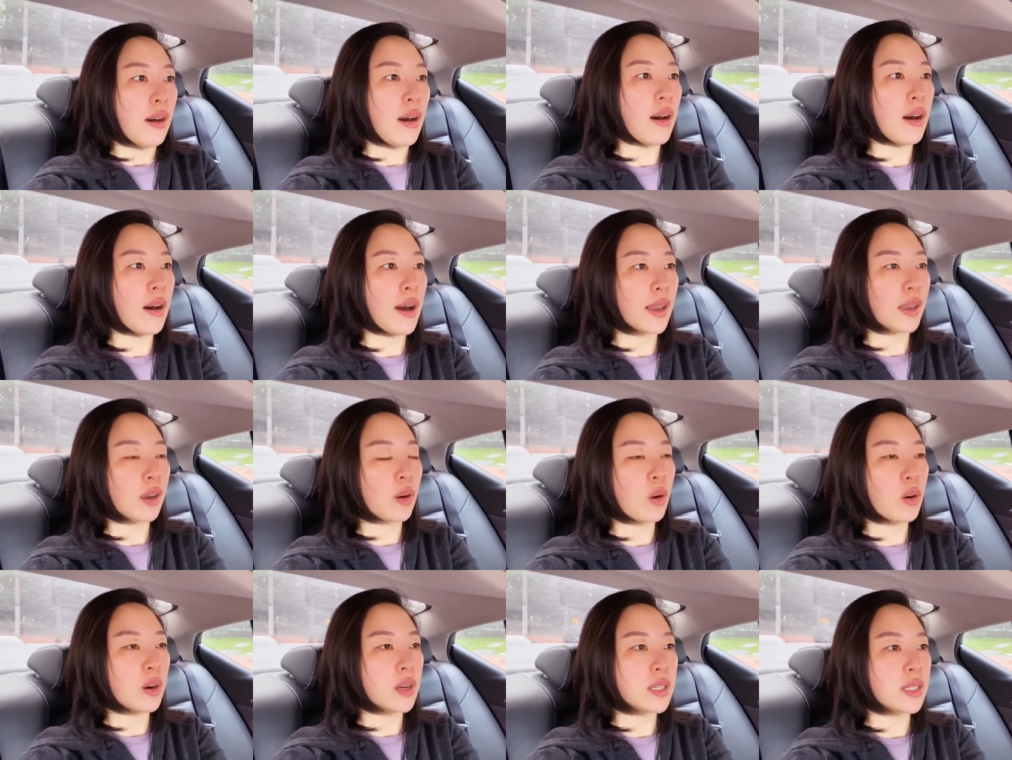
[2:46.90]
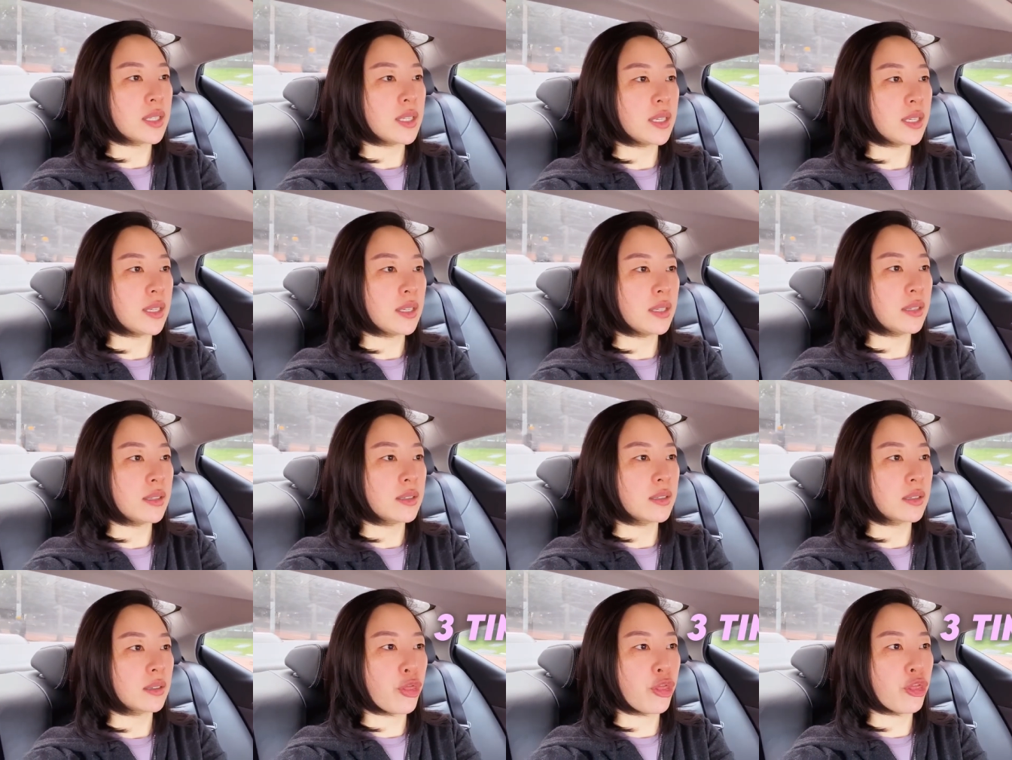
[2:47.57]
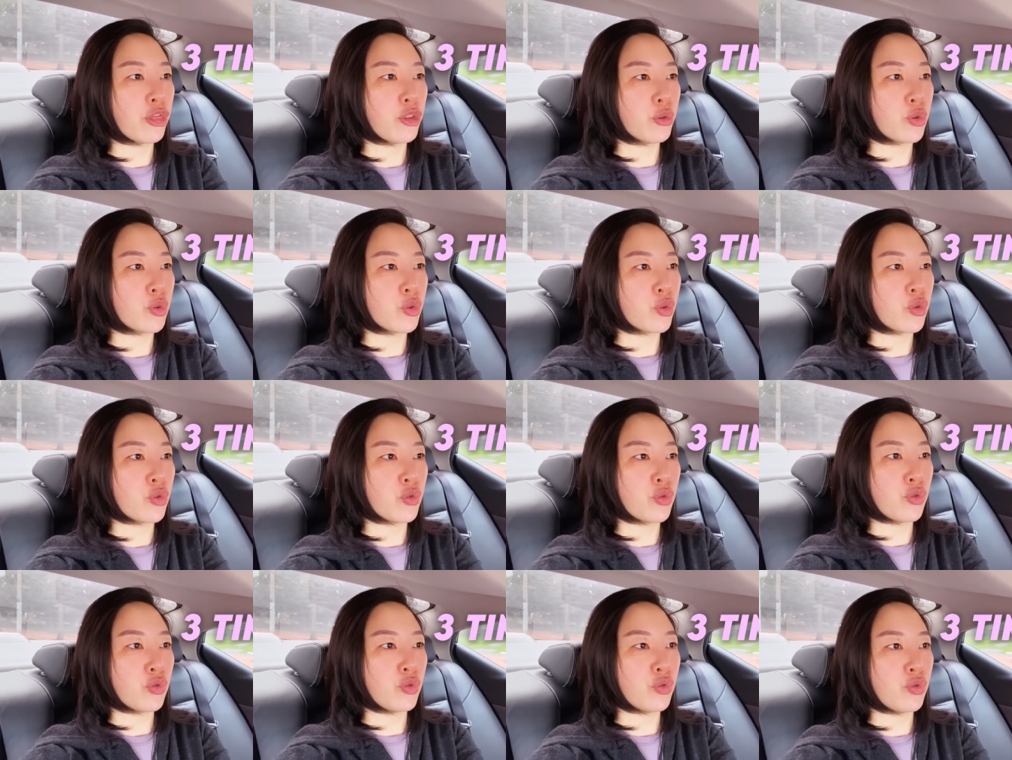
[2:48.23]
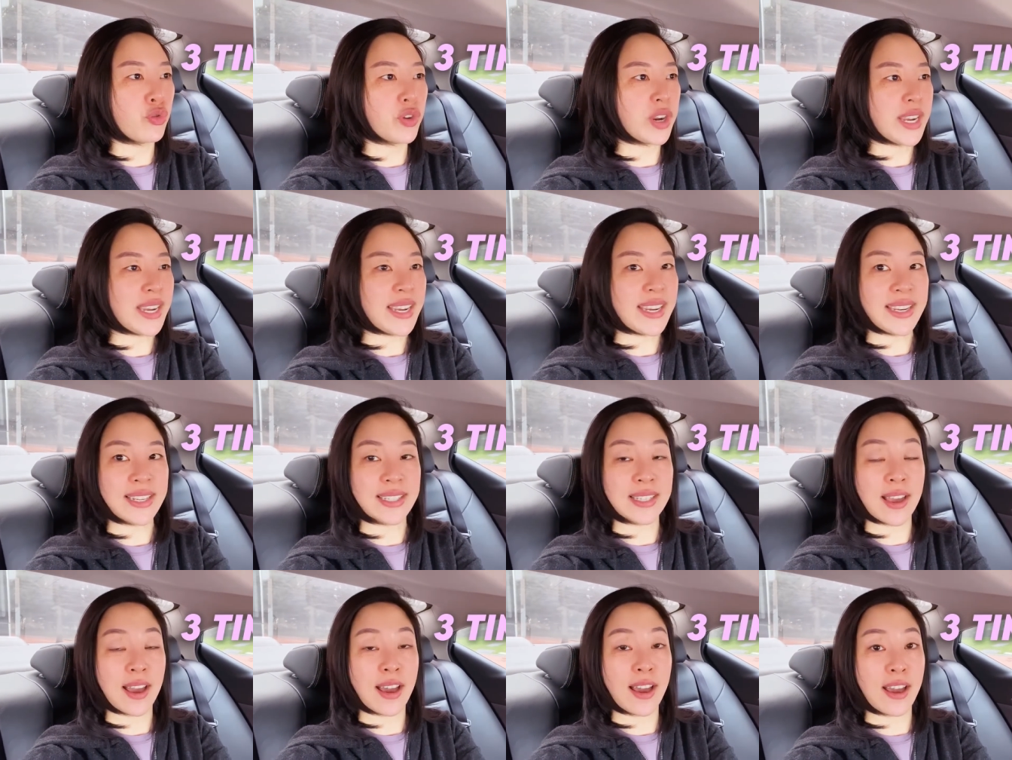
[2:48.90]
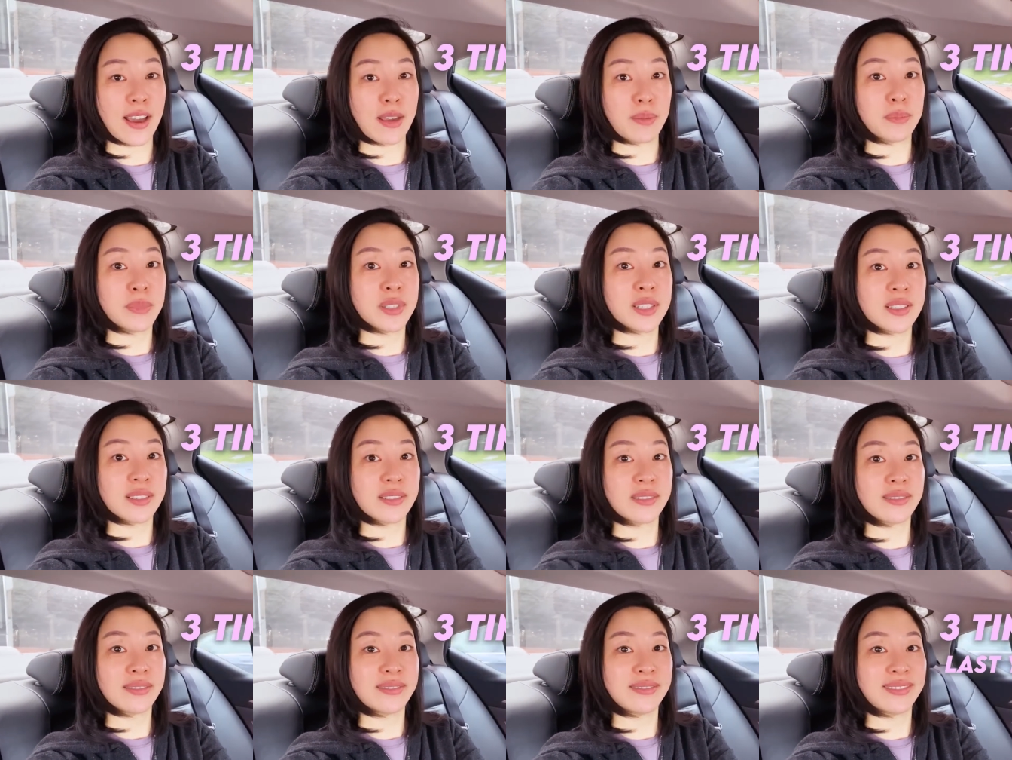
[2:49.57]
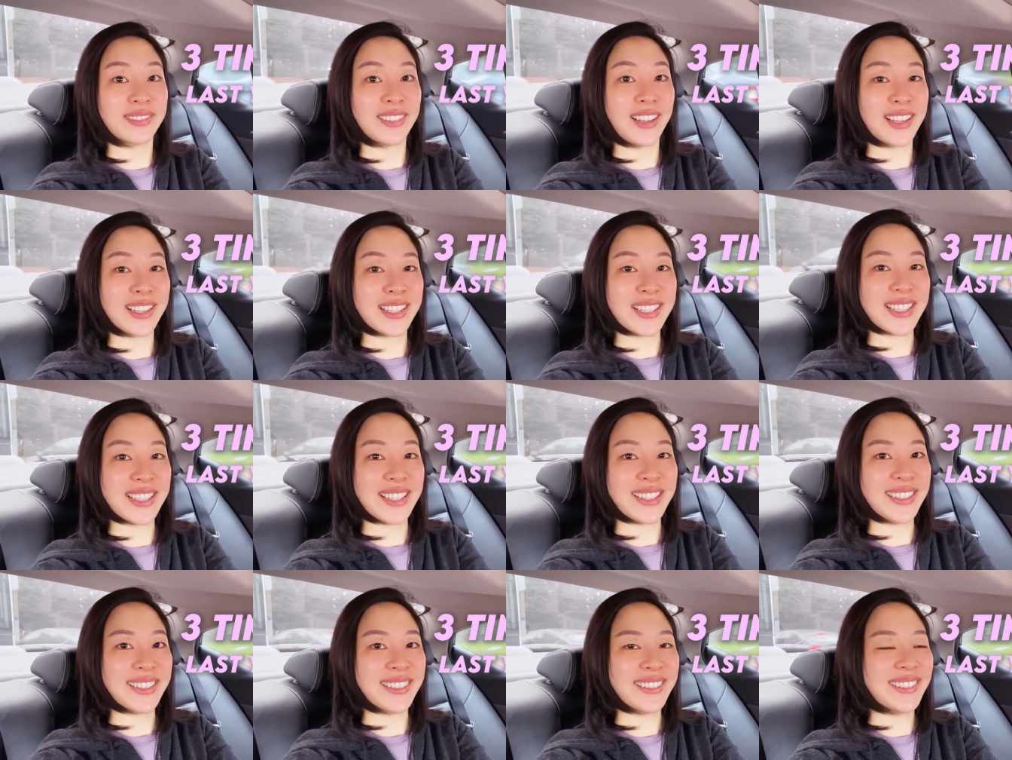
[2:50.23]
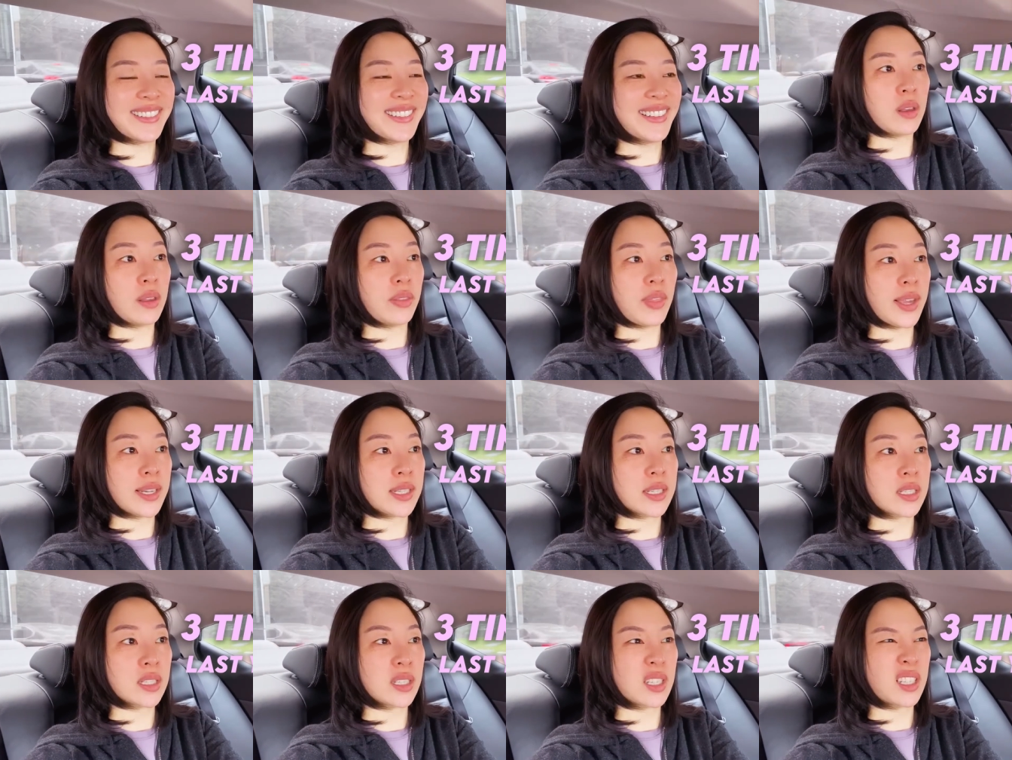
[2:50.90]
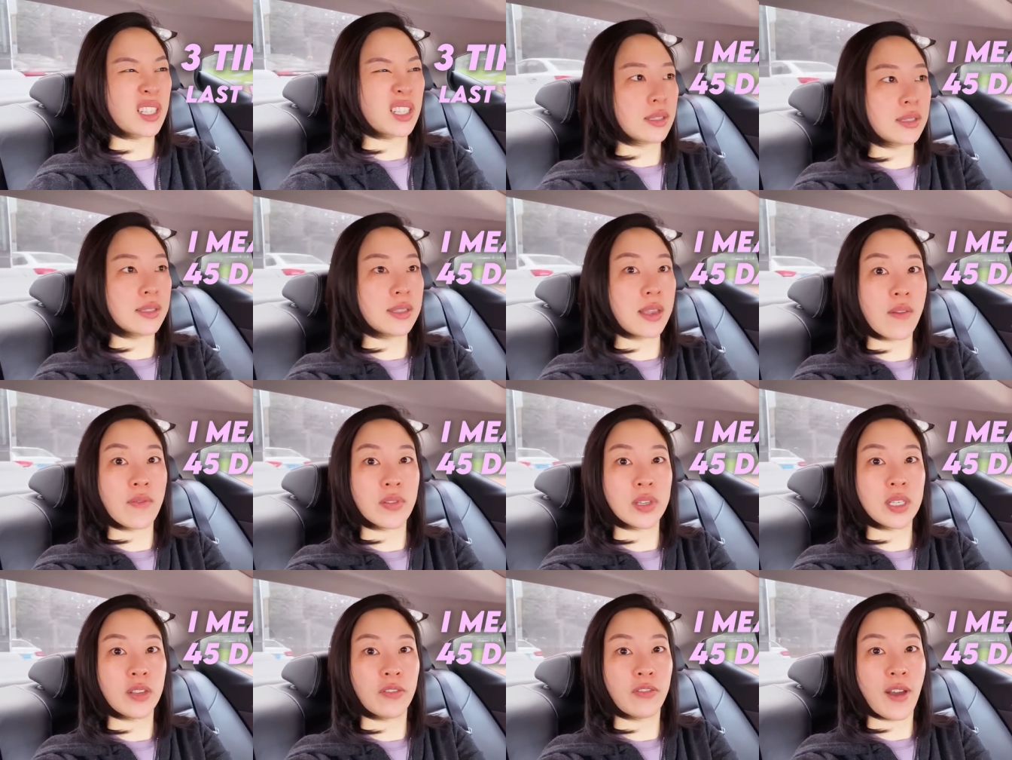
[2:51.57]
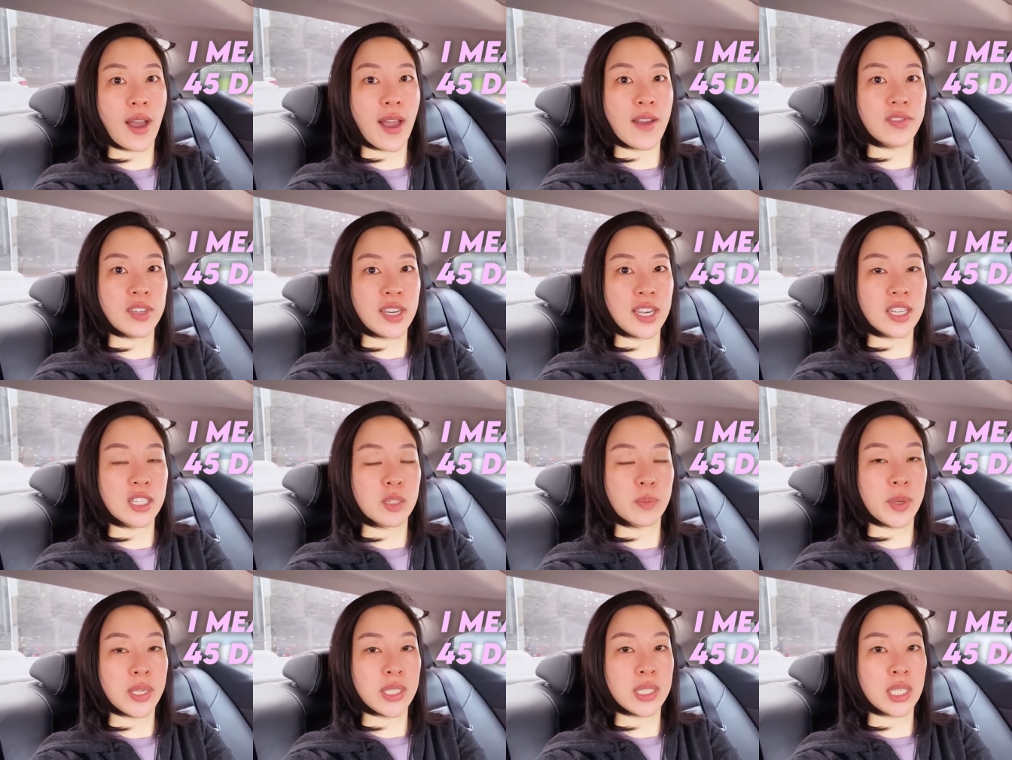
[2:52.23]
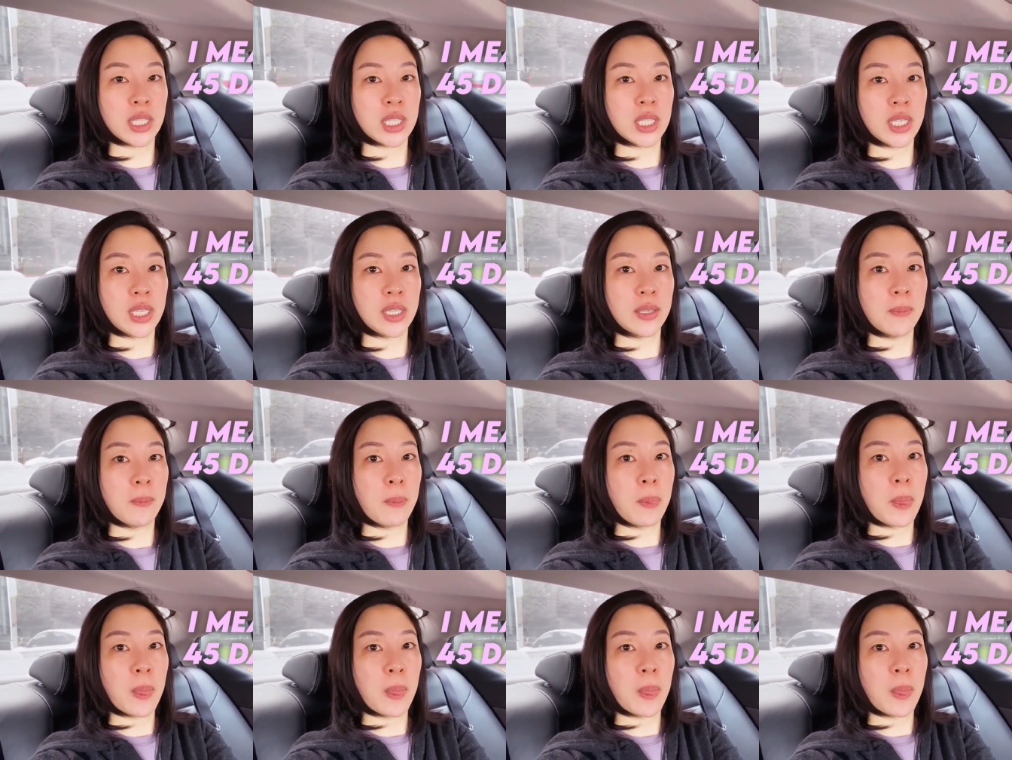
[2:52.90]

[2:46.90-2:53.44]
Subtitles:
I quarantined 3 times last year. That's 75 days, basically.